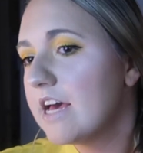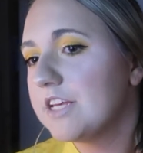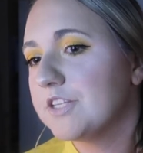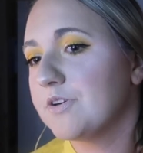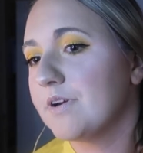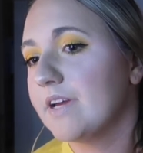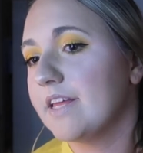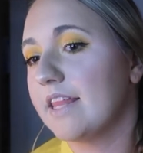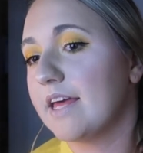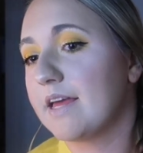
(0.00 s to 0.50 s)

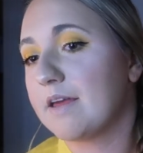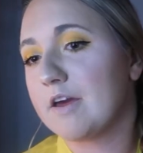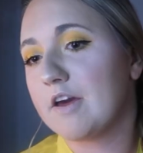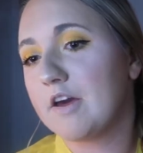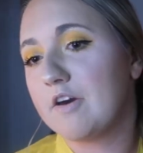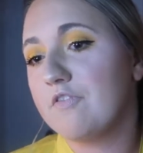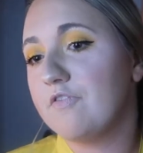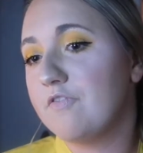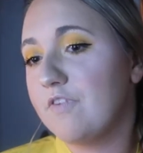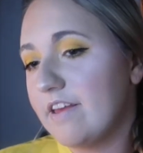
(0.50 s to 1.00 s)
So he like
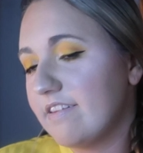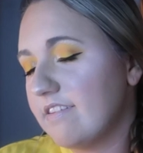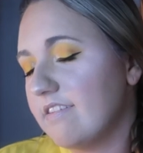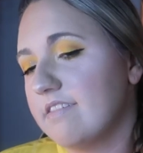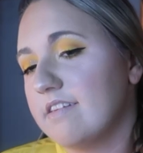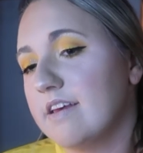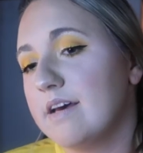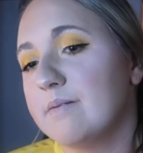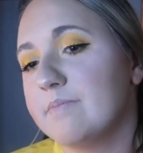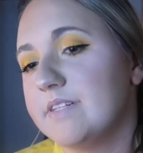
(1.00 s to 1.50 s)

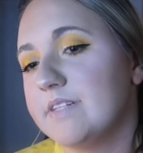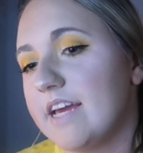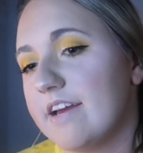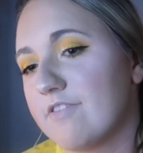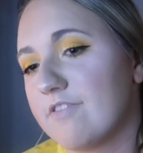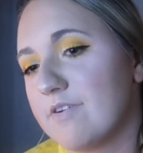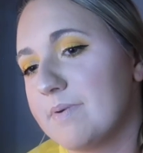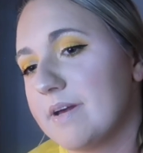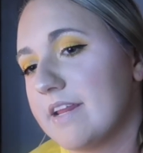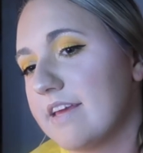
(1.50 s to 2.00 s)
fesses up to
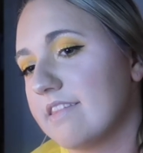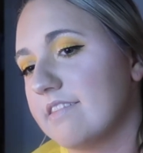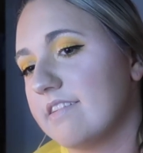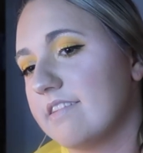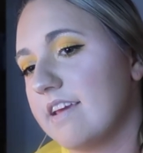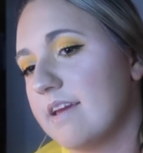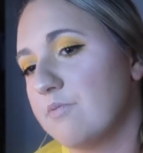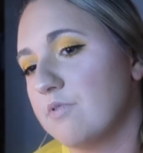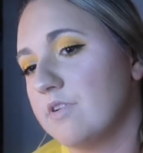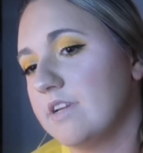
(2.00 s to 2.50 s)
everybody at the
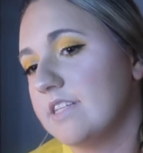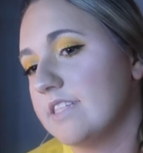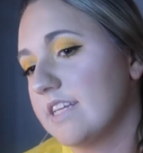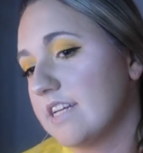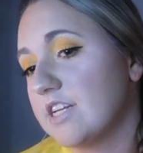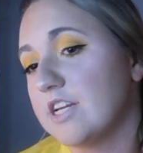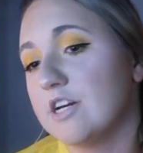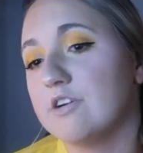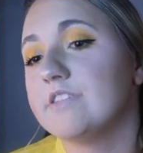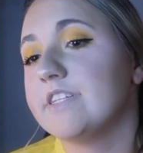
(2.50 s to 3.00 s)
table, and he's
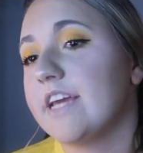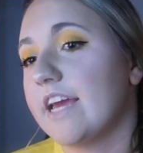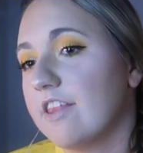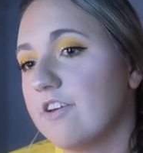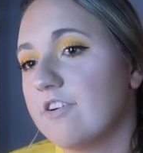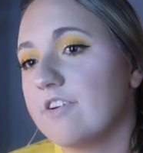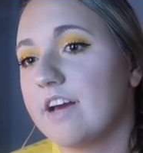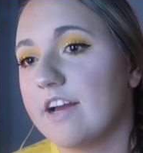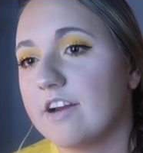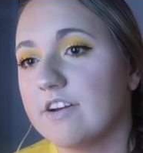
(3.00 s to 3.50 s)
like, no,
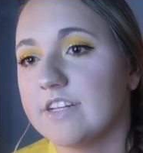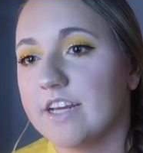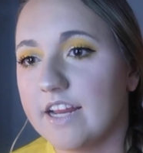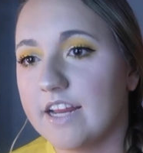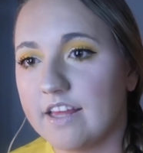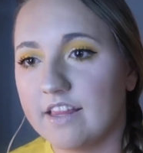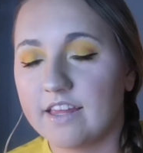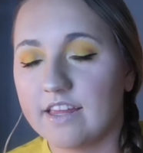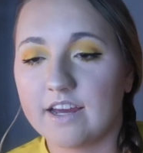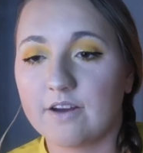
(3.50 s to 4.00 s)
Taylor and I are
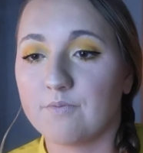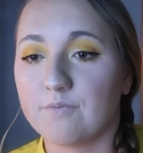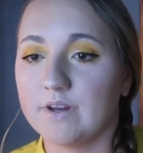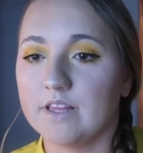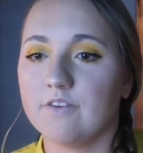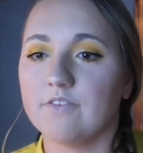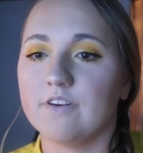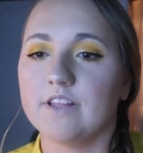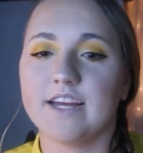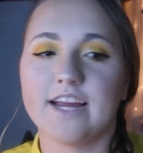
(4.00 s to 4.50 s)
dating, like I
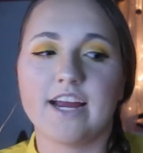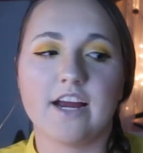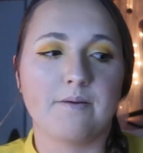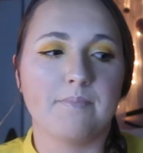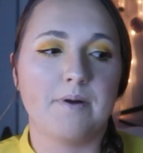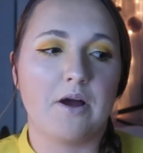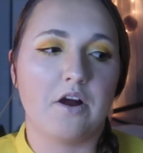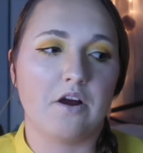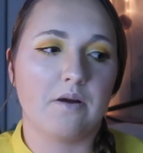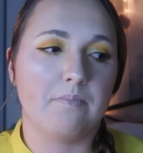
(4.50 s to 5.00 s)
really, really care
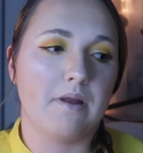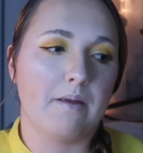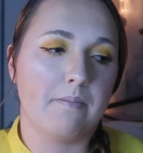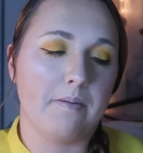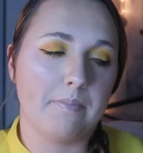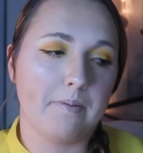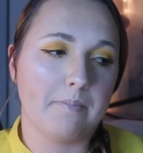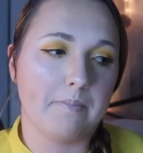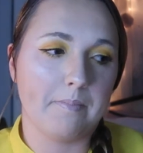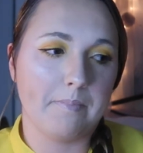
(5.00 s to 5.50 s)
about her, blah
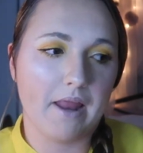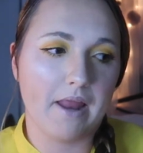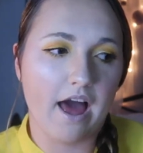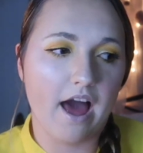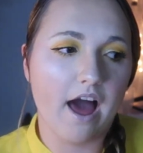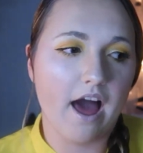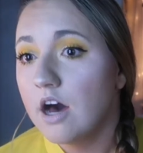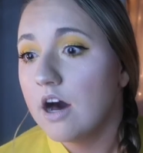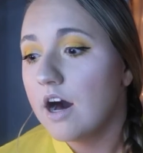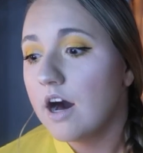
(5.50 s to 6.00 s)
blah blah blah blah.